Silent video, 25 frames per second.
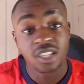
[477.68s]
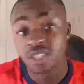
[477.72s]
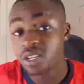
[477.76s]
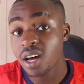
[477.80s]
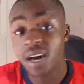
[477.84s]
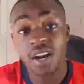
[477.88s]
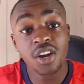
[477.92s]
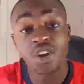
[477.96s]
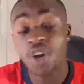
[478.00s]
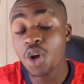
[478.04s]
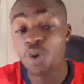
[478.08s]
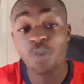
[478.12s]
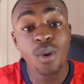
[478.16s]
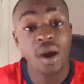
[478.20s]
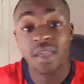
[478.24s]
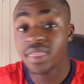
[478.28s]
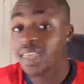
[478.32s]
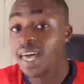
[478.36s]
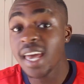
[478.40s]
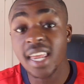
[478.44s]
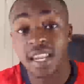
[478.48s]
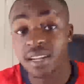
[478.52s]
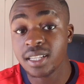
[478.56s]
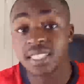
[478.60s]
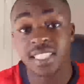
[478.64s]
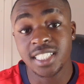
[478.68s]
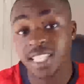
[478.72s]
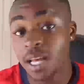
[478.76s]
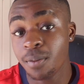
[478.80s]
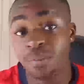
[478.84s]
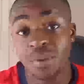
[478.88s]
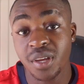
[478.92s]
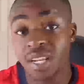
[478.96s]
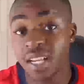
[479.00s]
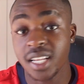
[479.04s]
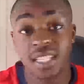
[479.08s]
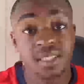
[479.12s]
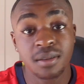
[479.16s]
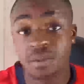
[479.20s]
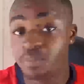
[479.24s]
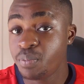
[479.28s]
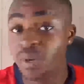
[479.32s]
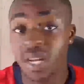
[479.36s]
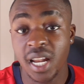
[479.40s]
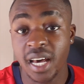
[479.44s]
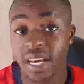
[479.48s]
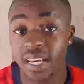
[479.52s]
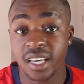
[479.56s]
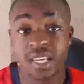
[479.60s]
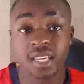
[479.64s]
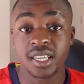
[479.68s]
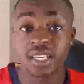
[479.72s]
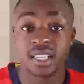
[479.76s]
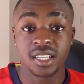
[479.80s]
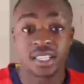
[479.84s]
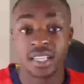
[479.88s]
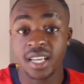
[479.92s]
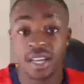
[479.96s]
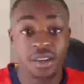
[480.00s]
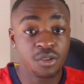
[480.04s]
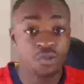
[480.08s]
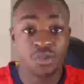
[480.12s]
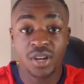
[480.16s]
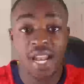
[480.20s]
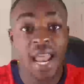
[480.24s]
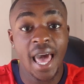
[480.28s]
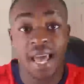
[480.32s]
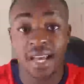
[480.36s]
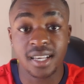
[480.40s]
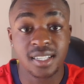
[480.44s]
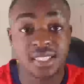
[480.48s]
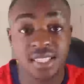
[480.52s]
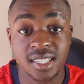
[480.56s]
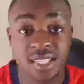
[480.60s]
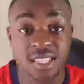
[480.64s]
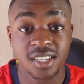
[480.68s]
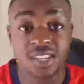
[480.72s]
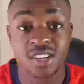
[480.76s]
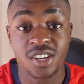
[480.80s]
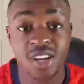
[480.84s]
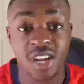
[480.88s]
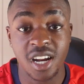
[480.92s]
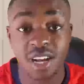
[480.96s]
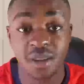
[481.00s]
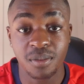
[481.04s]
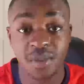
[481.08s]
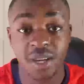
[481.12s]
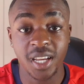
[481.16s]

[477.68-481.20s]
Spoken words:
So I don't know why they didn't step in and be like, yeah, relax. You know what I